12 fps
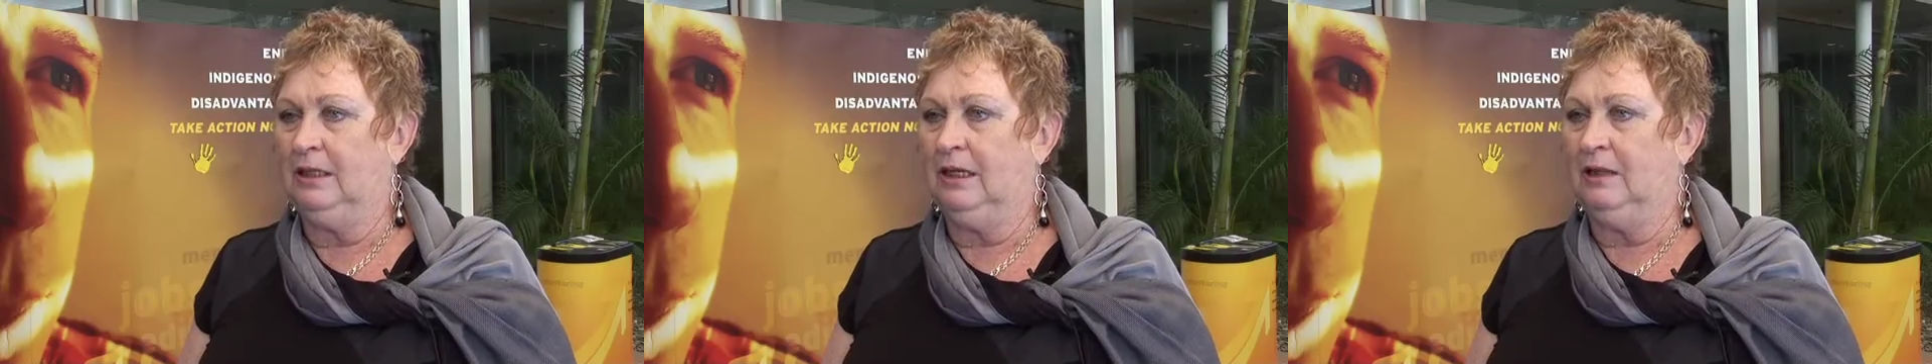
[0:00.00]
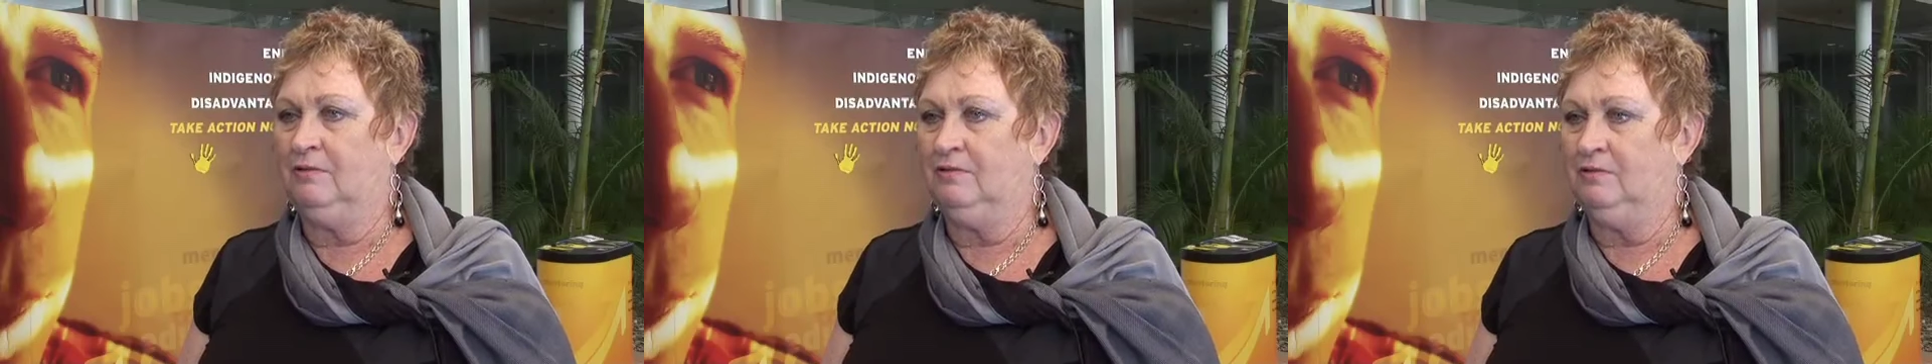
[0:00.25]

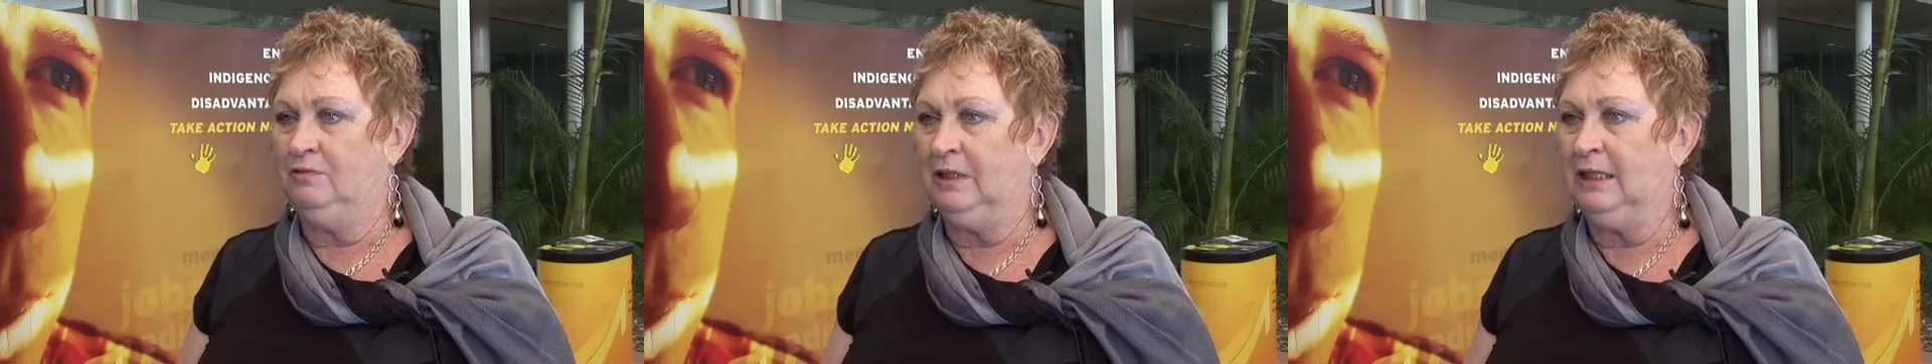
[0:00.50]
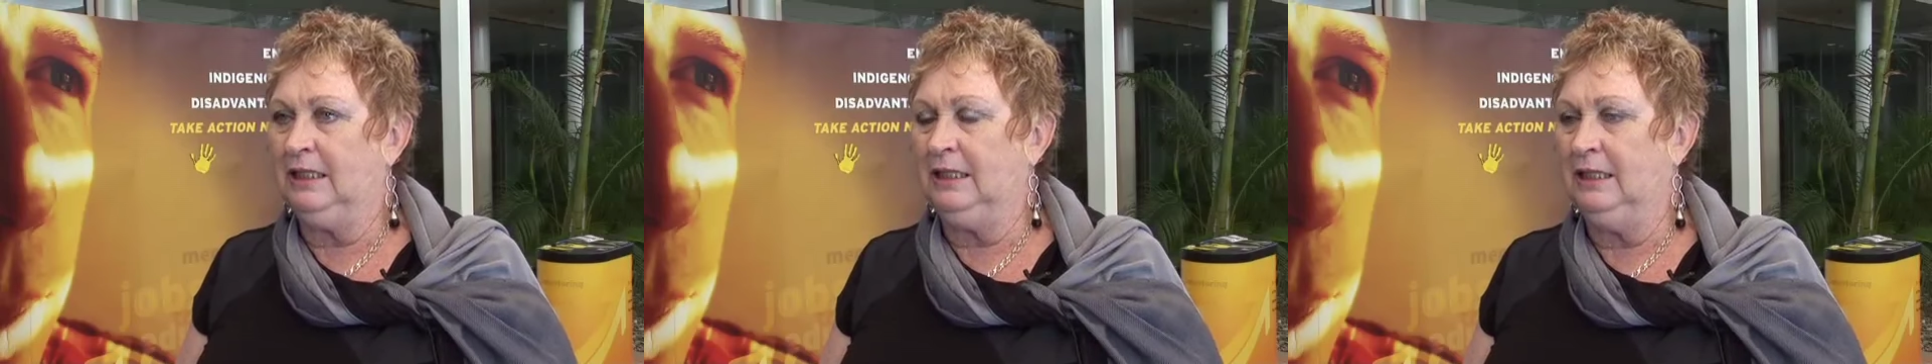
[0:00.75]
are
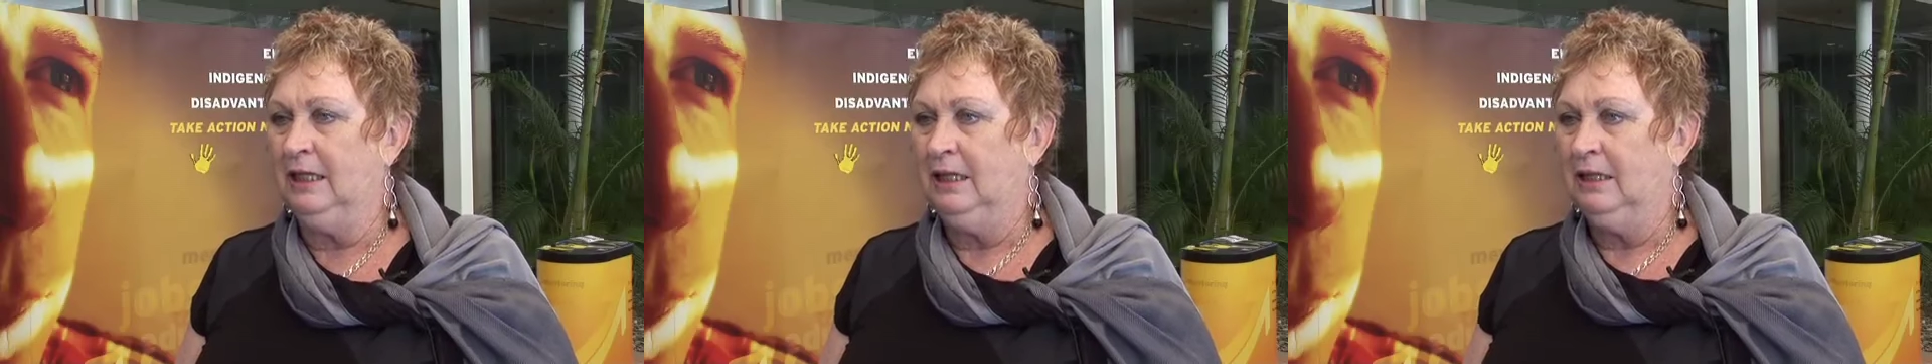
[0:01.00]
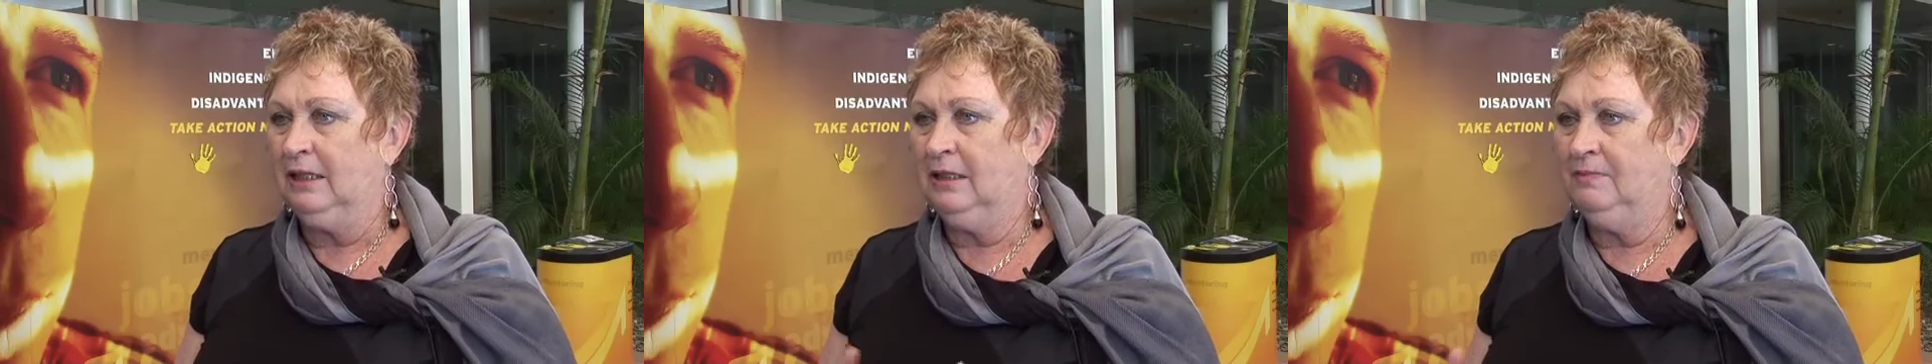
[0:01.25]
really
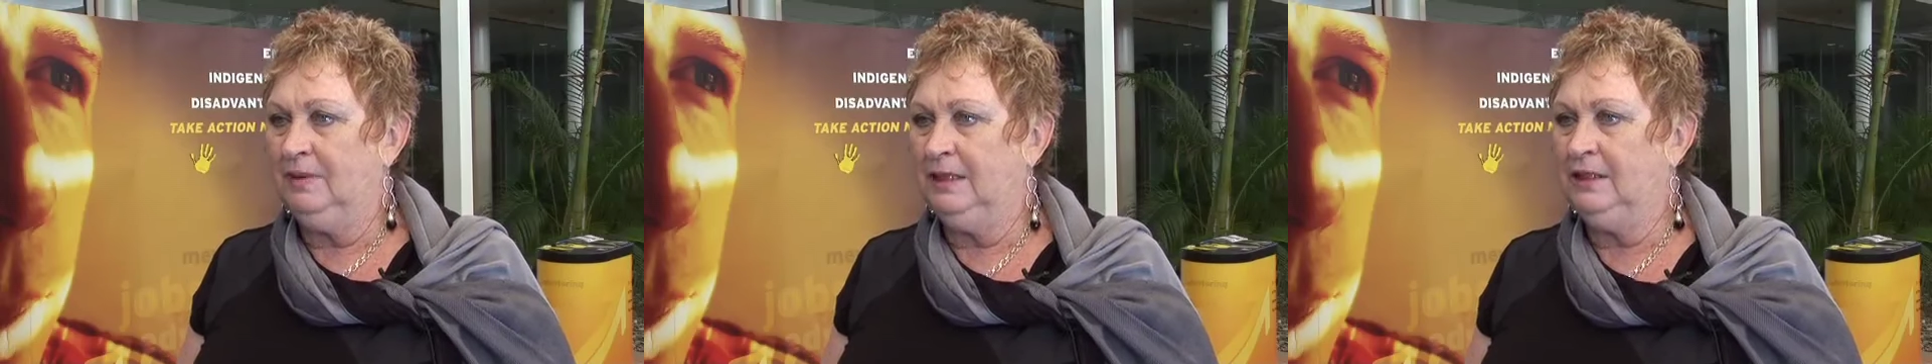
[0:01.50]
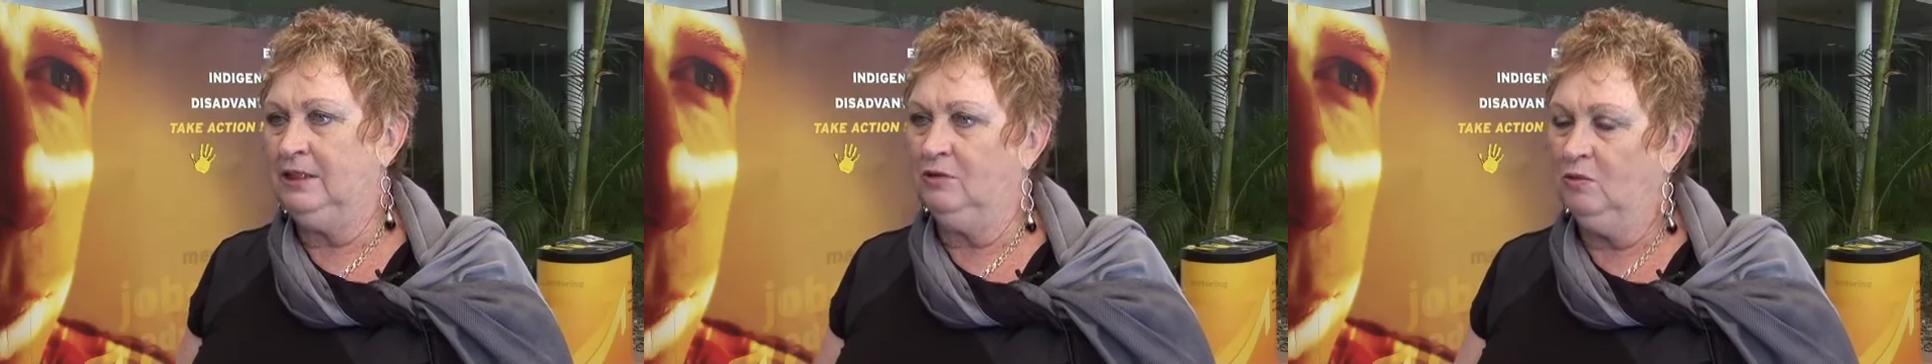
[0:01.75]

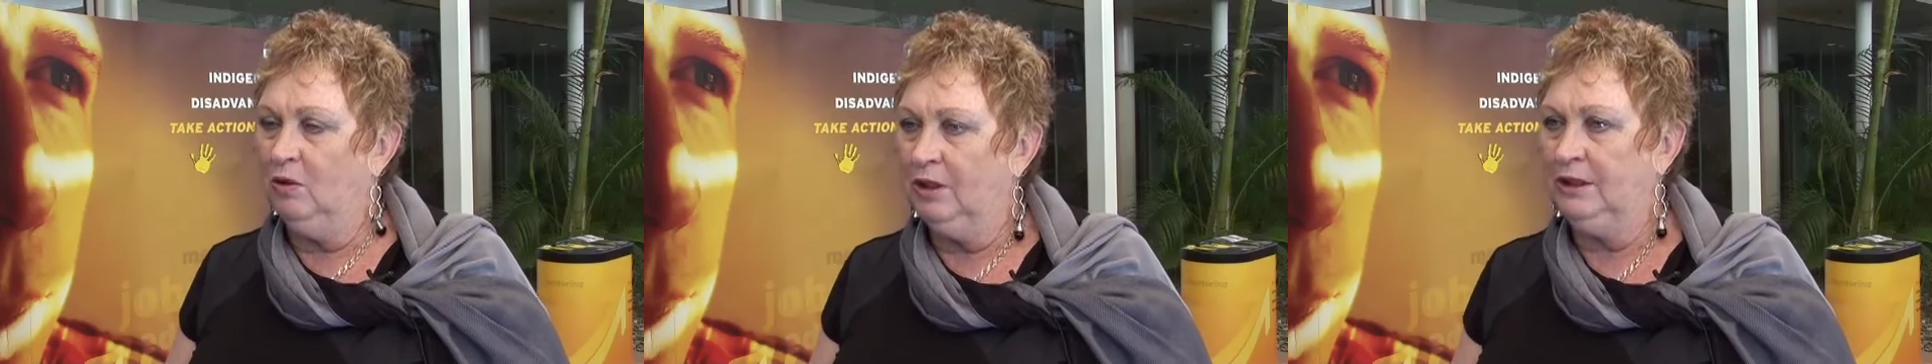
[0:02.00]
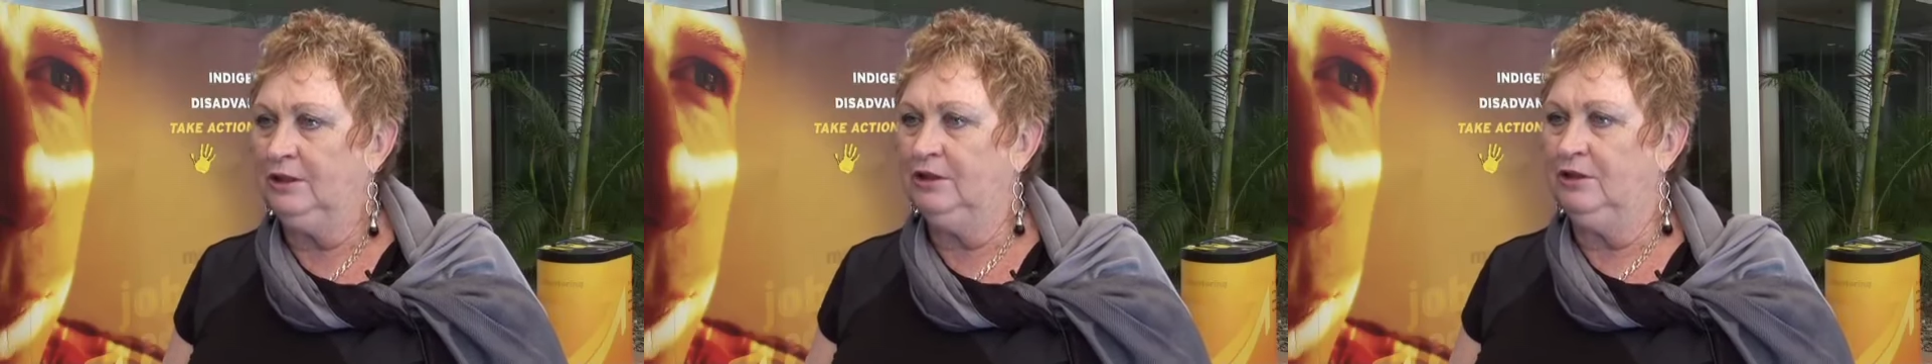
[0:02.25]
committed to
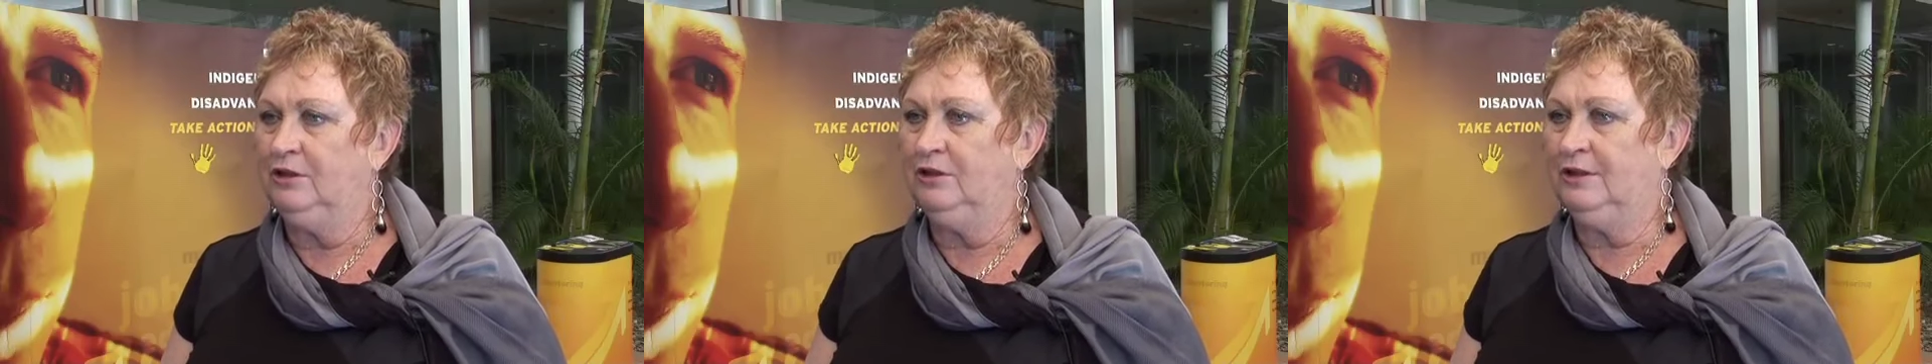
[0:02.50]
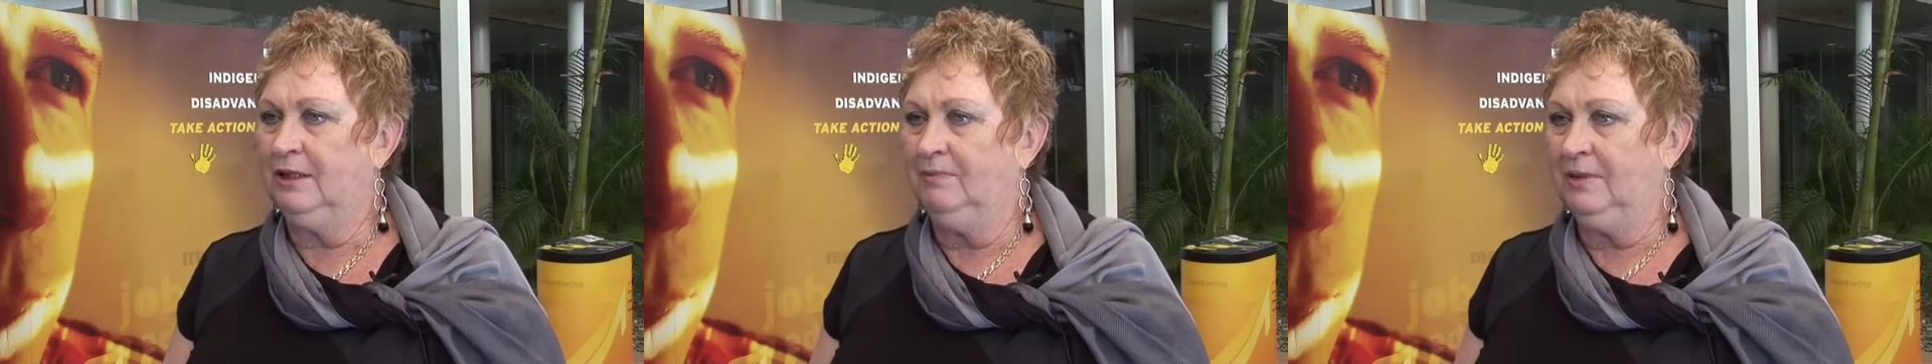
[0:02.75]
wanting to do
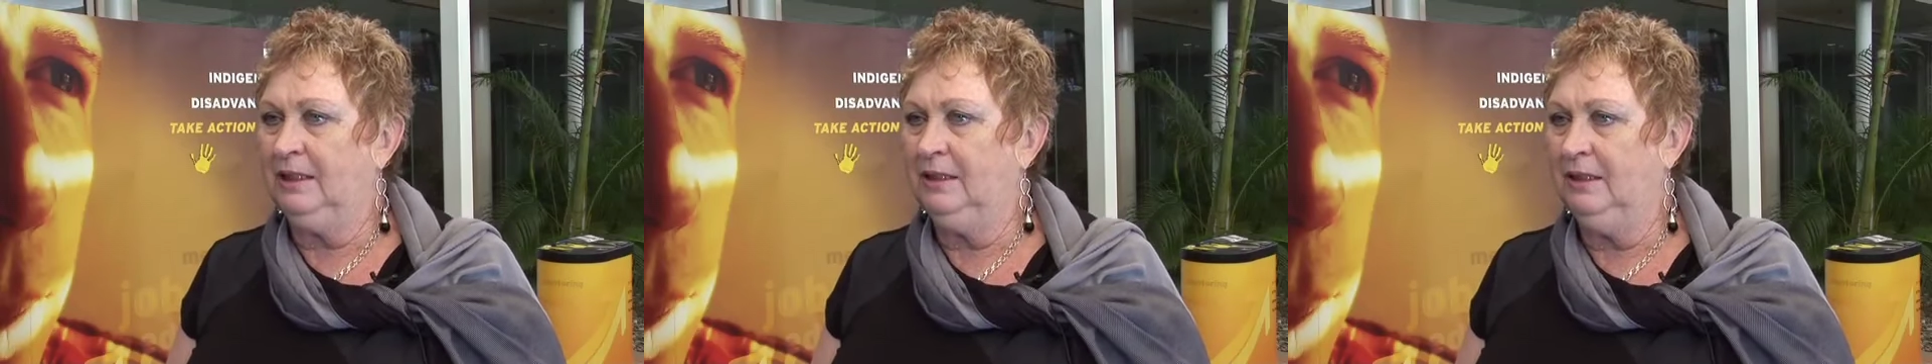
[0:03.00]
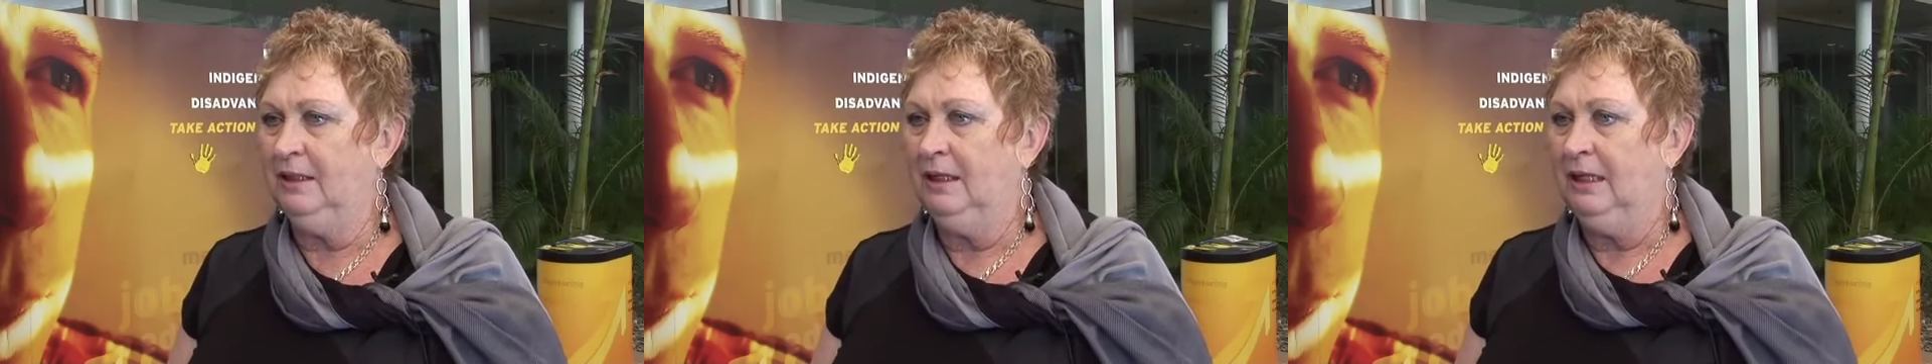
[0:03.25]
something,